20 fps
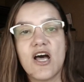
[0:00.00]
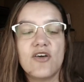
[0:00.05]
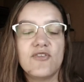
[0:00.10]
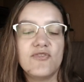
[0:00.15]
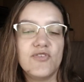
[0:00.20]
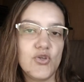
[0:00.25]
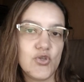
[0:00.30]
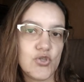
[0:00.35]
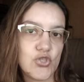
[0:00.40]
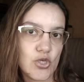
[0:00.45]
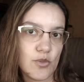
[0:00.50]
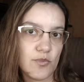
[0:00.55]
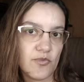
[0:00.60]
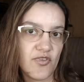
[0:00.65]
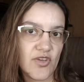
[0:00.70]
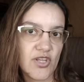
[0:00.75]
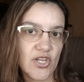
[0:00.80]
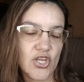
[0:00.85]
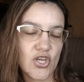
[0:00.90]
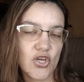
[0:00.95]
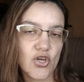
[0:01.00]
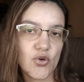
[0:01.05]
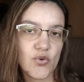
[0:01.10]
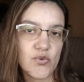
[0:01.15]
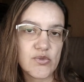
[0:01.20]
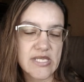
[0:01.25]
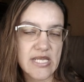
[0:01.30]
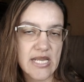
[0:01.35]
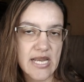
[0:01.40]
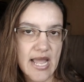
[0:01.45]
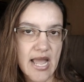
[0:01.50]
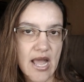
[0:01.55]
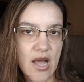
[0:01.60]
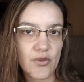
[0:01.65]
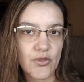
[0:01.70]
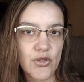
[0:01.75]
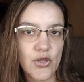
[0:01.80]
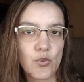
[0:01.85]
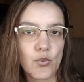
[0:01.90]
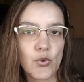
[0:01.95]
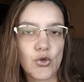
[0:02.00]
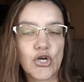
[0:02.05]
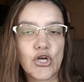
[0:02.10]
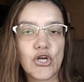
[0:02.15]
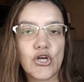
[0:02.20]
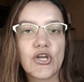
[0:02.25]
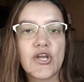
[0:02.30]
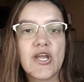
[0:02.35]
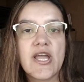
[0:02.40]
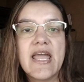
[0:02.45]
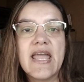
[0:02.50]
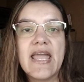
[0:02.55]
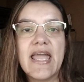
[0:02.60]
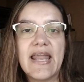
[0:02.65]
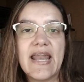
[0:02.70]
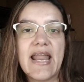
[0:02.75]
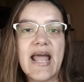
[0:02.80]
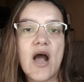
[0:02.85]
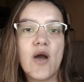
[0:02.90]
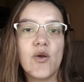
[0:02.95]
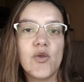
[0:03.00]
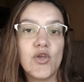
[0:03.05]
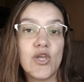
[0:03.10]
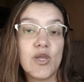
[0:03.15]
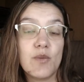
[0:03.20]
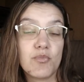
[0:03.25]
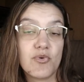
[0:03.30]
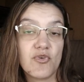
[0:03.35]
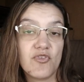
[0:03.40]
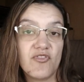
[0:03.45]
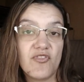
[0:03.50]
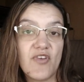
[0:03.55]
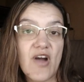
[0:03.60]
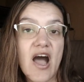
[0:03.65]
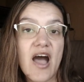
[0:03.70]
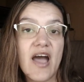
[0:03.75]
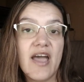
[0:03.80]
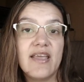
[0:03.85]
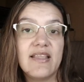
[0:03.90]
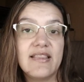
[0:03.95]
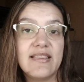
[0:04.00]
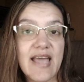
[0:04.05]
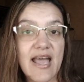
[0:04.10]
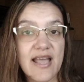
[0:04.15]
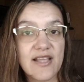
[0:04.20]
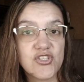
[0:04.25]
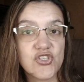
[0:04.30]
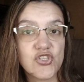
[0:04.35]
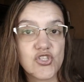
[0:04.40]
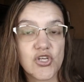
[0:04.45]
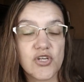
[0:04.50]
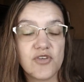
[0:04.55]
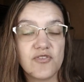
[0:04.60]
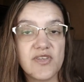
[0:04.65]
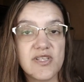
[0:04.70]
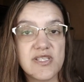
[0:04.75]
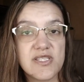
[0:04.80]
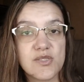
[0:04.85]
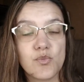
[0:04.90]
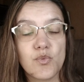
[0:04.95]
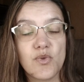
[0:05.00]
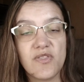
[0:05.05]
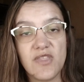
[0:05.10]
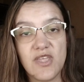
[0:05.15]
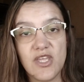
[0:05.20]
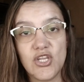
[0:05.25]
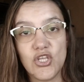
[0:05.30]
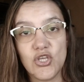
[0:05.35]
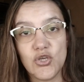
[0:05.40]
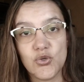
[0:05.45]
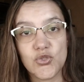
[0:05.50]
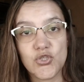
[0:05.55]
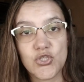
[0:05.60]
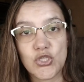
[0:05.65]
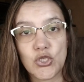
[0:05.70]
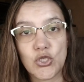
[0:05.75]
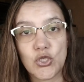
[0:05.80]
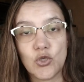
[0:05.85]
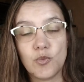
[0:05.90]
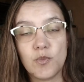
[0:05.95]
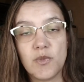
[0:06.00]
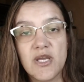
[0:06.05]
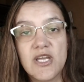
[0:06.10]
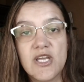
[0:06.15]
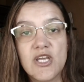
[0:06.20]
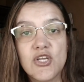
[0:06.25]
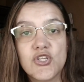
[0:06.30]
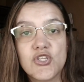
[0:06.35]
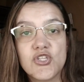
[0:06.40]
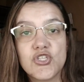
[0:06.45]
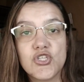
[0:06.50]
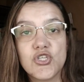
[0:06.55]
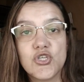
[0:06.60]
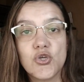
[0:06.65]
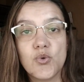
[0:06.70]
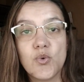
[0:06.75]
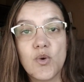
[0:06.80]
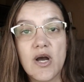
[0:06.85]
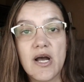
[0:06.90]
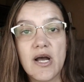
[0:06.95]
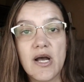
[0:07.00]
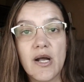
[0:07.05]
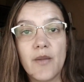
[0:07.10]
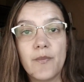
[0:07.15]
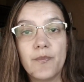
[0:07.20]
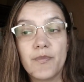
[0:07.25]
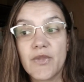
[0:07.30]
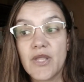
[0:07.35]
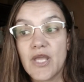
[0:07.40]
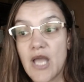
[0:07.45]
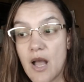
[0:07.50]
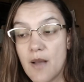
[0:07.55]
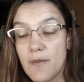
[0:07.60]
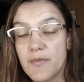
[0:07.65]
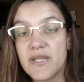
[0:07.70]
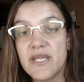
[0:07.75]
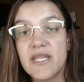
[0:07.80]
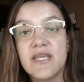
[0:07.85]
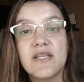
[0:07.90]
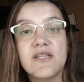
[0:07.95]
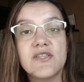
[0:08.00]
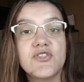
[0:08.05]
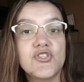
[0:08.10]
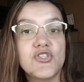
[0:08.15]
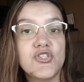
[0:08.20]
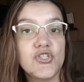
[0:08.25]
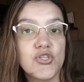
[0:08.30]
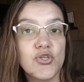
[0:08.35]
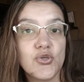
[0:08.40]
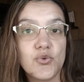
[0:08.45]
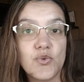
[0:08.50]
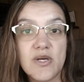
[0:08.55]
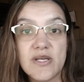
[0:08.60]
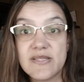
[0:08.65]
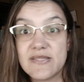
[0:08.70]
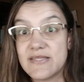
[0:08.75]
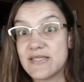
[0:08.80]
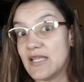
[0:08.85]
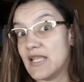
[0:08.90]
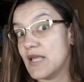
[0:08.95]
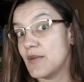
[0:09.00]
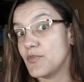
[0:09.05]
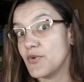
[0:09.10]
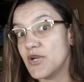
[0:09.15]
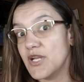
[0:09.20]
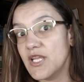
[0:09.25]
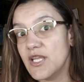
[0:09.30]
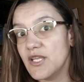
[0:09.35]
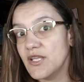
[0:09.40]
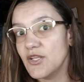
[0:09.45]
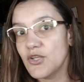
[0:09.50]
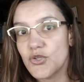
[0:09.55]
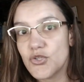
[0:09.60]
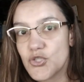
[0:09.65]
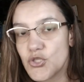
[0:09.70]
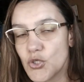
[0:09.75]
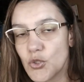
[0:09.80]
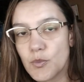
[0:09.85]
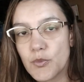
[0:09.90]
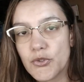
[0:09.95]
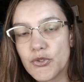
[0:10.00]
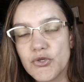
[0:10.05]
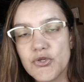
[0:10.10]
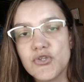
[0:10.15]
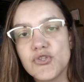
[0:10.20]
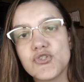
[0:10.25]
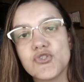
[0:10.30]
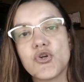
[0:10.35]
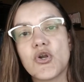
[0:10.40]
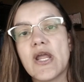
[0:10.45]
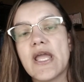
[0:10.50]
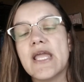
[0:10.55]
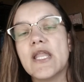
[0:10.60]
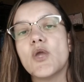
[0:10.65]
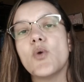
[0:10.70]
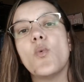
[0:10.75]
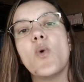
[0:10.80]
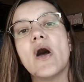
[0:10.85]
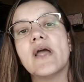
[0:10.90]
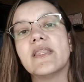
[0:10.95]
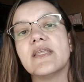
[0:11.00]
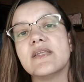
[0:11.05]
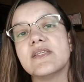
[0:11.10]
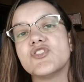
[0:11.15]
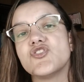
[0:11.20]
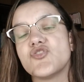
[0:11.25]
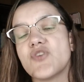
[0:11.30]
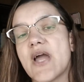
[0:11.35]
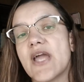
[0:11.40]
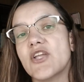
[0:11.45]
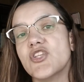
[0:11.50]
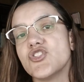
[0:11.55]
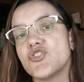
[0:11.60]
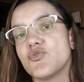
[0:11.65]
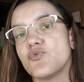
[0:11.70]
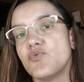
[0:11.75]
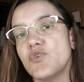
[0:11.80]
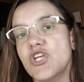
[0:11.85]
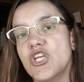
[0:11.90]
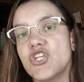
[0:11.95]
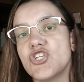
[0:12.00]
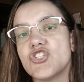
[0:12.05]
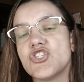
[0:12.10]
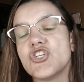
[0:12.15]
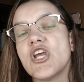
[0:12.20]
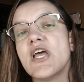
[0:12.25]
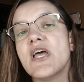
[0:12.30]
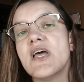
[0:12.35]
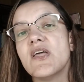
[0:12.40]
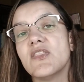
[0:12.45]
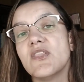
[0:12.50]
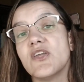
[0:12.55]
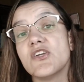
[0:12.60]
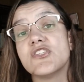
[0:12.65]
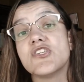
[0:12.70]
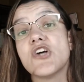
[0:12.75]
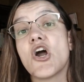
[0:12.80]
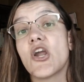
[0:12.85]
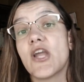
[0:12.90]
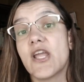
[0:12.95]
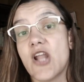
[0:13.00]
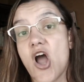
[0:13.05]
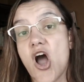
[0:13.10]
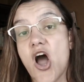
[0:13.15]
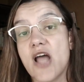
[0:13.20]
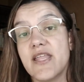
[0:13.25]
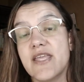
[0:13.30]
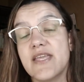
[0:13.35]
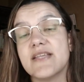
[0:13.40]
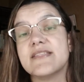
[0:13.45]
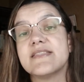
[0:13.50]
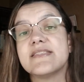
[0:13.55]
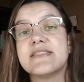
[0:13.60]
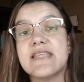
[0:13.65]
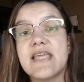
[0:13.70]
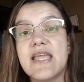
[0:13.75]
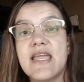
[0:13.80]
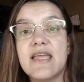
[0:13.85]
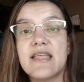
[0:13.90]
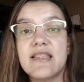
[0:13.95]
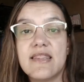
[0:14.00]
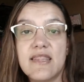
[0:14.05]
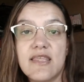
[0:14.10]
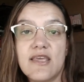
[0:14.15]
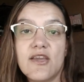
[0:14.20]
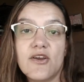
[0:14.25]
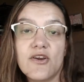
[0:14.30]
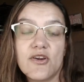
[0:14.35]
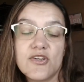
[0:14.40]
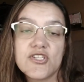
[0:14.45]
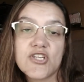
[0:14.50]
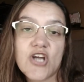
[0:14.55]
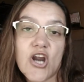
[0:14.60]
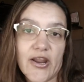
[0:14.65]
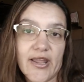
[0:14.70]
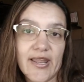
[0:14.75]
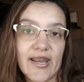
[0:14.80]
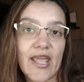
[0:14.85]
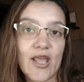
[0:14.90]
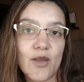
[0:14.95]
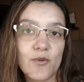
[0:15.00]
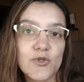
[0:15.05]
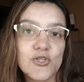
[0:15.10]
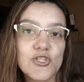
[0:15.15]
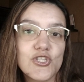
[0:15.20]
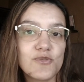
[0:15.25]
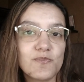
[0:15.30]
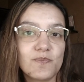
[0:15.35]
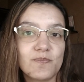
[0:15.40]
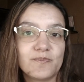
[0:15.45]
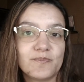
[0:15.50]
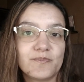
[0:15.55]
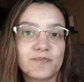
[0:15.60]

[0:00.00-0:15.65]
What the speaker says: of YouTube videos and how they work and how you can provide that service within YouTube to companies, to celebrity YouTubers, or anyone that is trying to reach their target audience in their target language.